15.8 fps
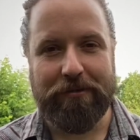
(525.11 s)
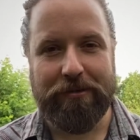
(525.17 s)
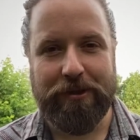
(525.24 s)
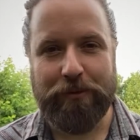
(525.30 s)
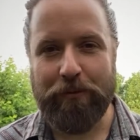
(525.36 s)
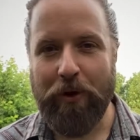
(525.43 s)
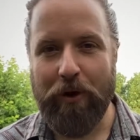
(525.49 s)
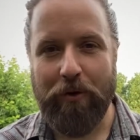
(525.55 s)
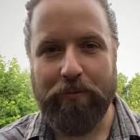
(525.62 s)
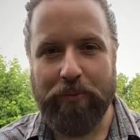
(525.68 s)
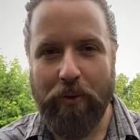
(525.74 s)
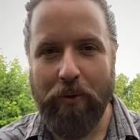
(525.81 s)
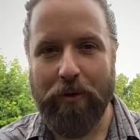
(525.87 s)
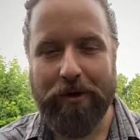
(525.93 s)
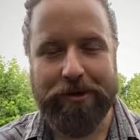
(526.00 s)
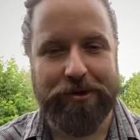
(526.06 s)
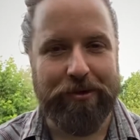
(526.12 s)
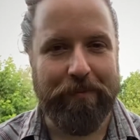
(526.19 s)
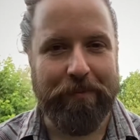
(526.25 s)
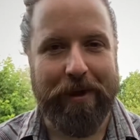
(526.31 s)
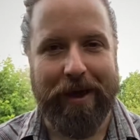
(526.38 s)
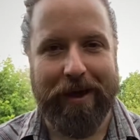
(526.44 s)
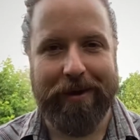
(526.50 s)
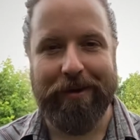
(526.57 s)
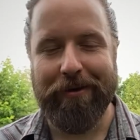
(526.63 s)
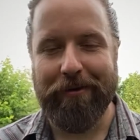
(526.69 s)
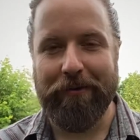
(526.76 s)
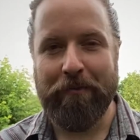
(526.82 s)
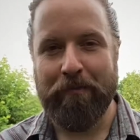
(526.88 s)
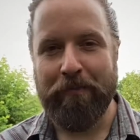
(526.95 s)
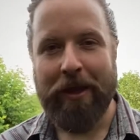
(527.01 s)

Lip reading: small porch or a patio.